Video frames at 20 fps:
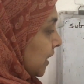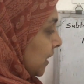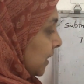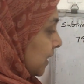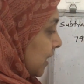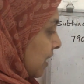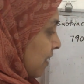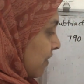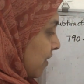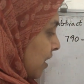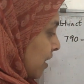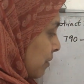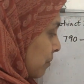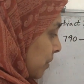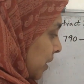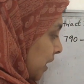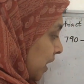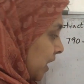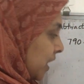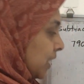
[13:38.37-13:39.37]
7
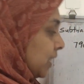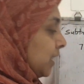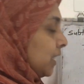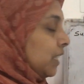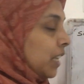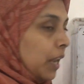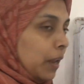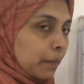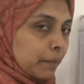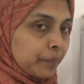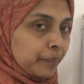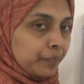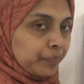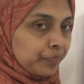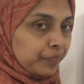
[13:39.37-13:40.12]
minus 3.